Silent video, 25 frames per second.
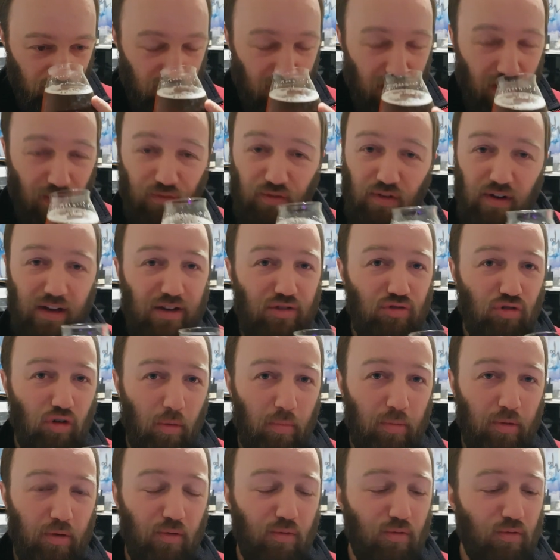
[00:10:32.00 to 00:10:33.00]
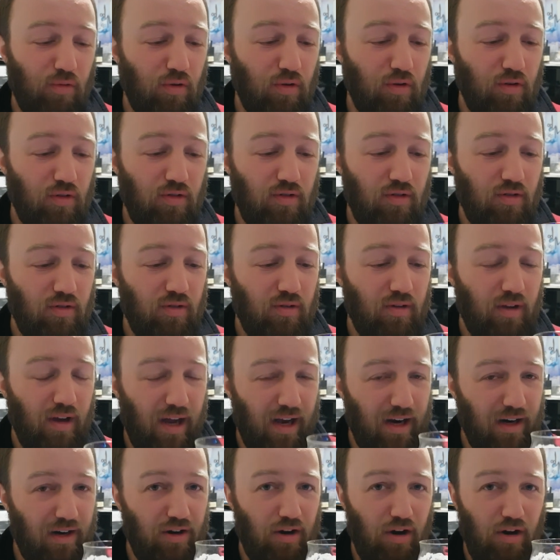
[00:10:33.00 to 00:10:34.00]
Definitely tropical fruits
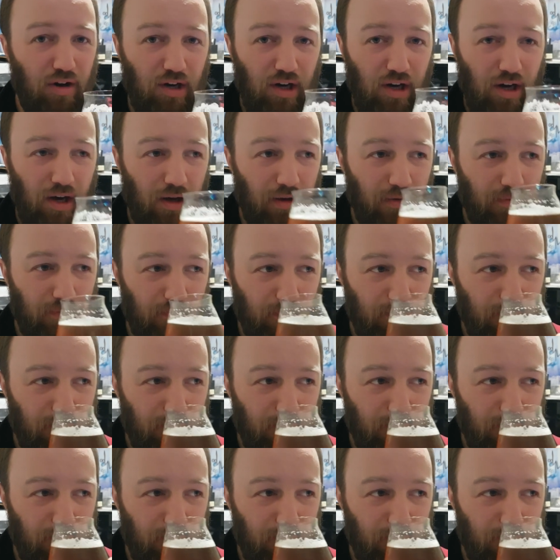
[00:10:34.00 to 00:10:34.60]
and coconut.